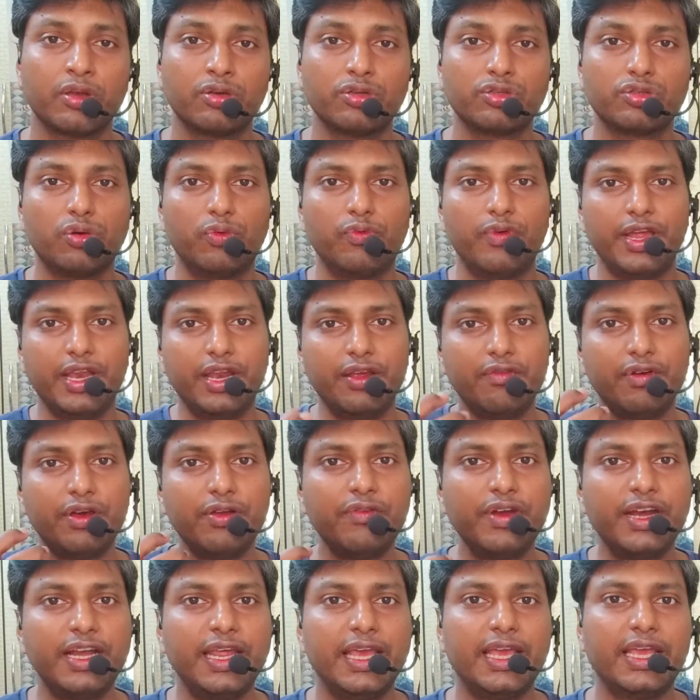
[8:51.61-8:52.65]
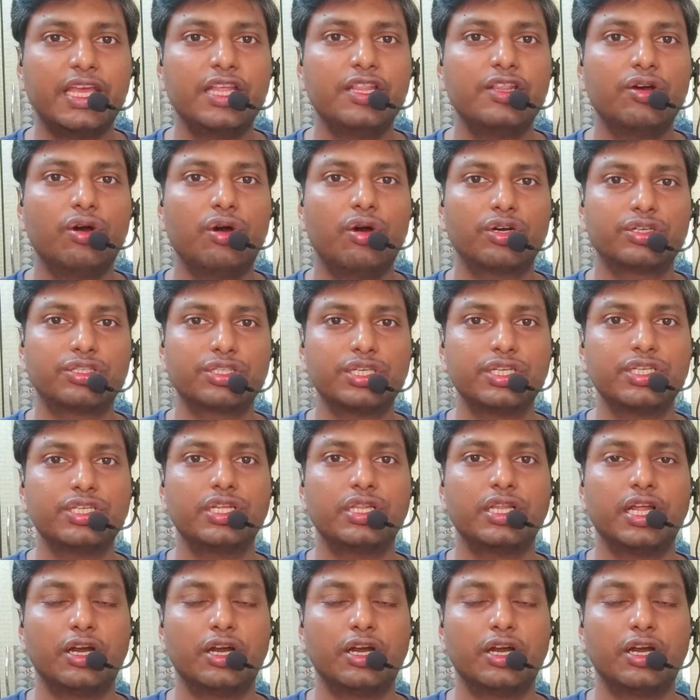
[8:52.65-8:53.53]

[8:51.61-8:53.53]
So whenever we take in the oxygen,